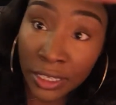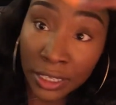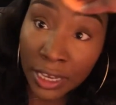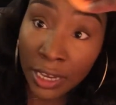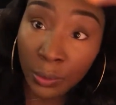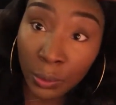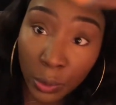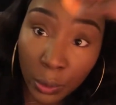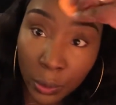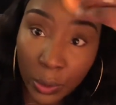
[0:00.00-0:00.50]

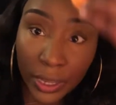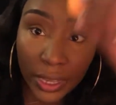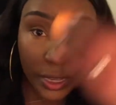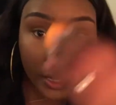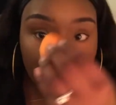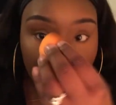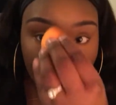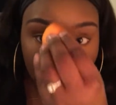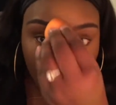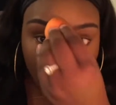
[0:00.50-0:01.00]
Same with
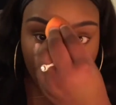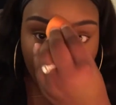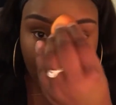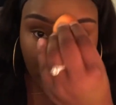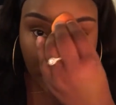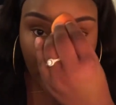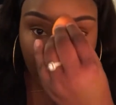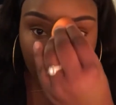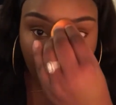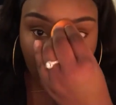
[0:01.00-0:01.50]
wigs. Wigs
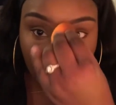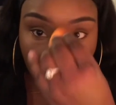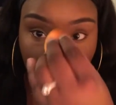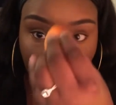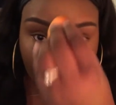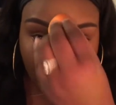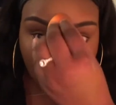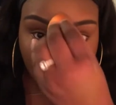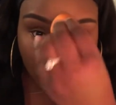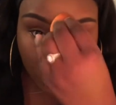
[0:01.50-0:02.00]
can look
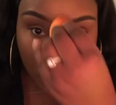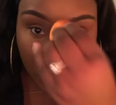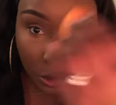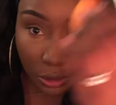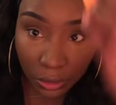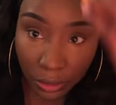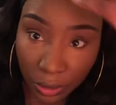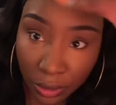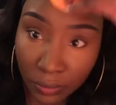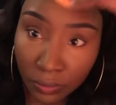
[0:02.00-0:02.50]
natural
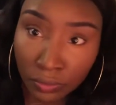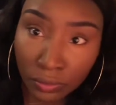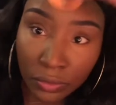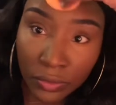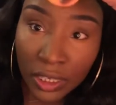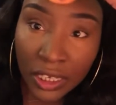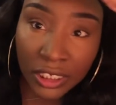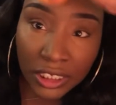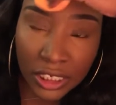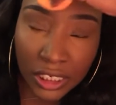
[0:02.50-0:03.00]
too.
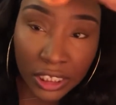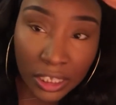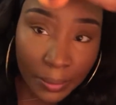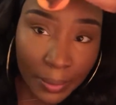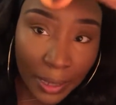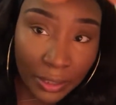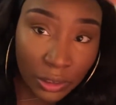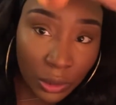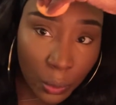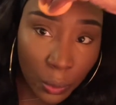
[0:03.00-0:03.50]
It's just
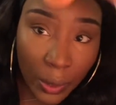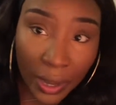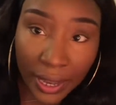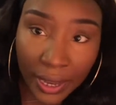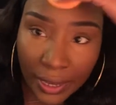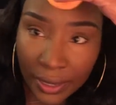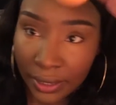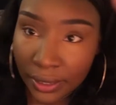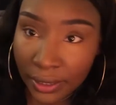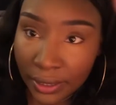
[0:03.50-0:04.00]
about the
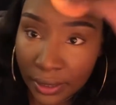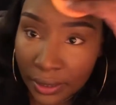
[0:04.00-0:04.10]
way